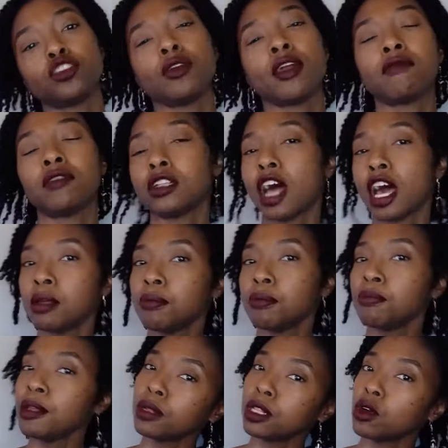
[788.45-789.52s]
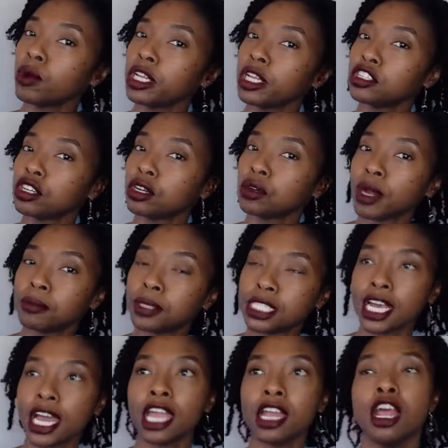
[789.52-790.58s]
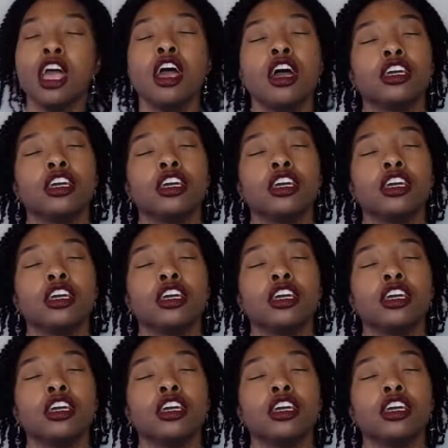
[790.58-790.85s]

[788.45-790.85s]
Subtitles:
So you have a lot of people going to your website,